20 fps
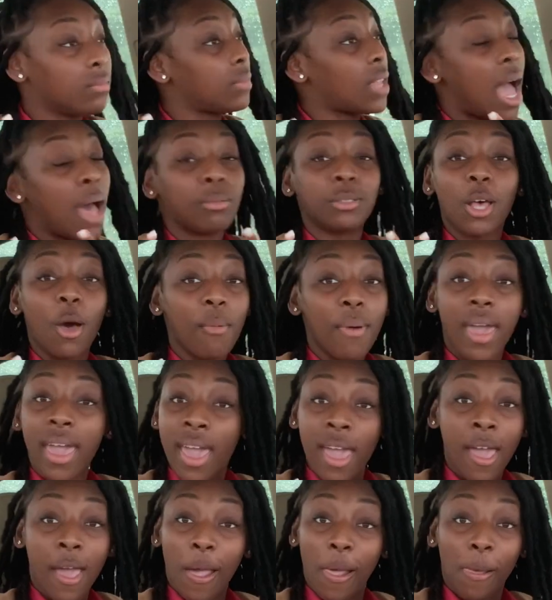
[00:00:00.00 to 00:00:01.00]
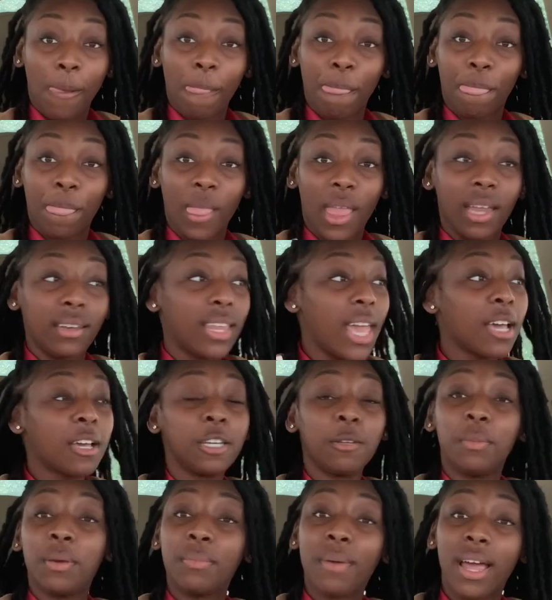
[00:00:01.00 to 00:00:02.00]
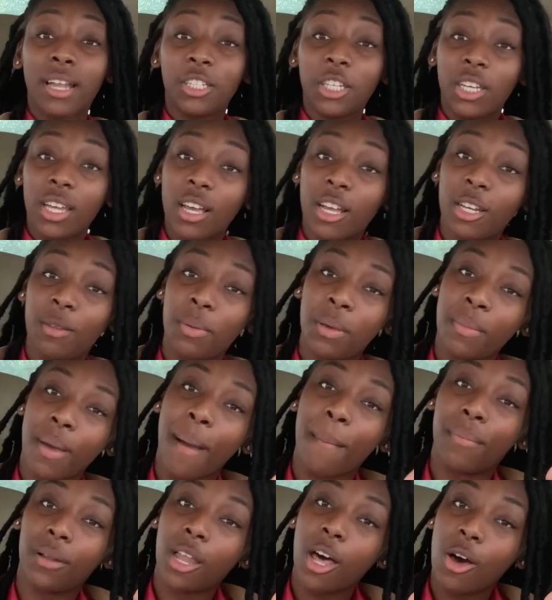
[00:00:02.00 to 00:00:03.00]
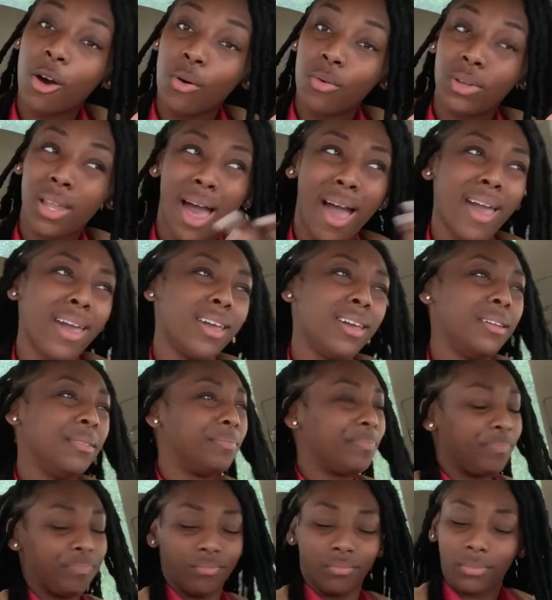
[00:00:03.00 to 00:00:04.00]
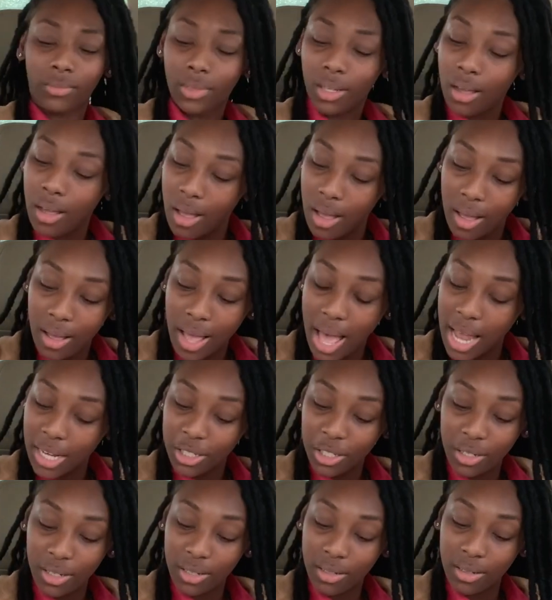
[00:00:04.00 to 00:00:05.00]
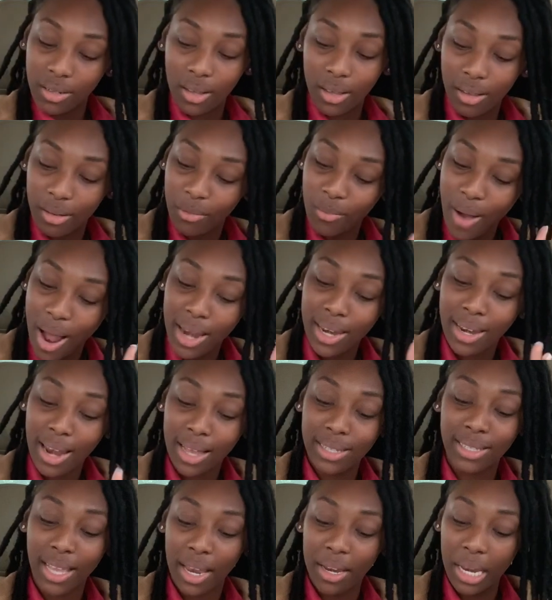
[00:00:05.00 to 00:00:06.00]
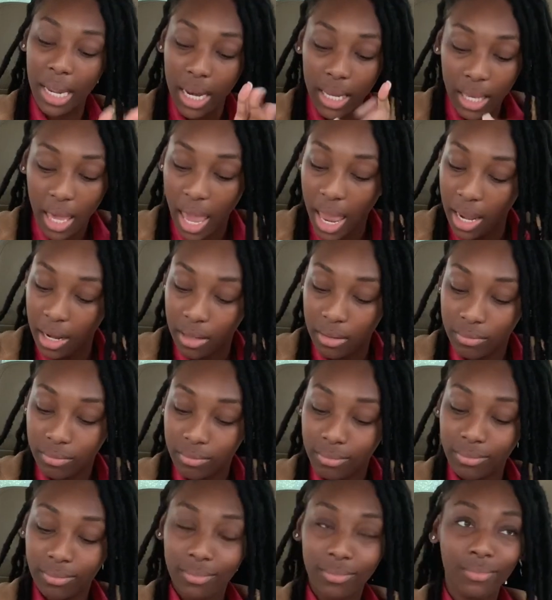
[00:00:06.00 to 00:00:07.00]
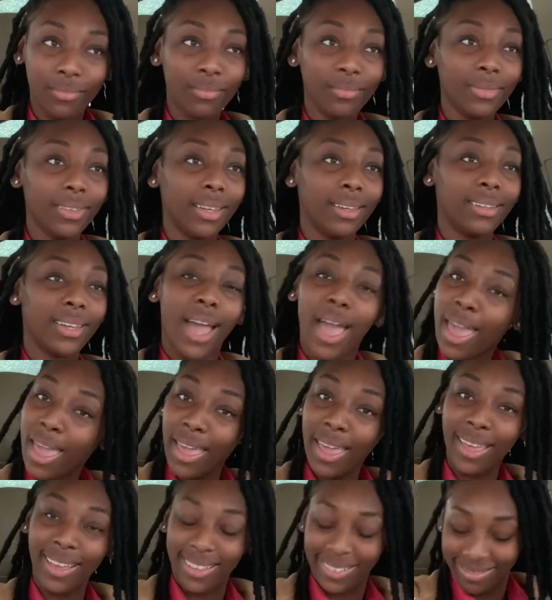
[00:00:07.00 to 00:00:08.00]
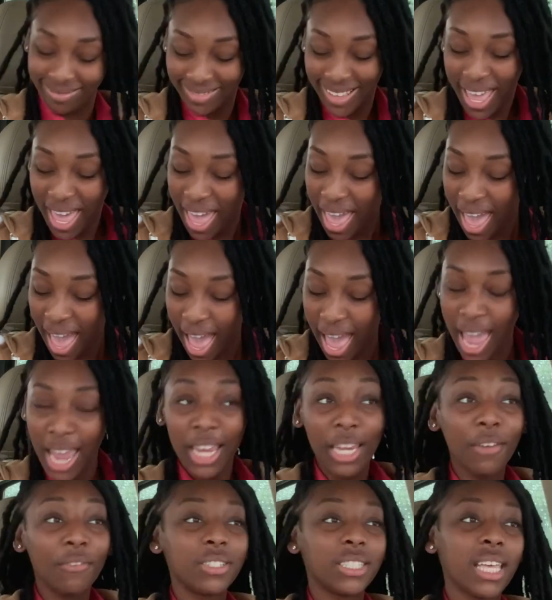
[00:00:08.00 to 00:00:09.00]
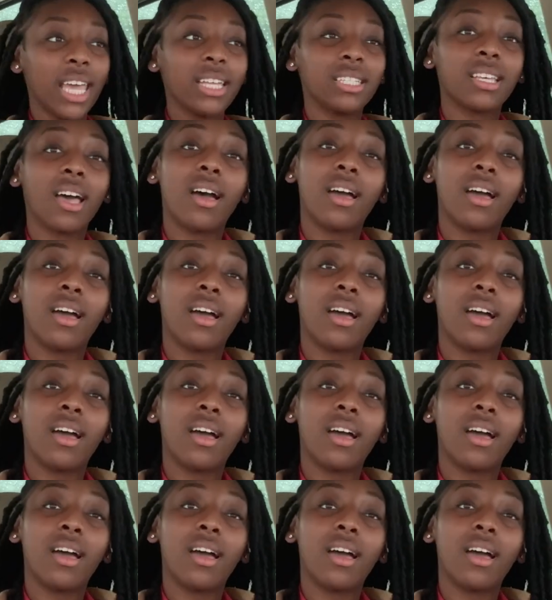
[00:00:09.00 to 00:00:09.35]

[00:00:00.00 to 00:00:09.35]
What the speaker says: I'm so mad. That could have been my that could have been my blow. Like, oh, I should. Why didn't I stay dedicated? Dang, I ain't even take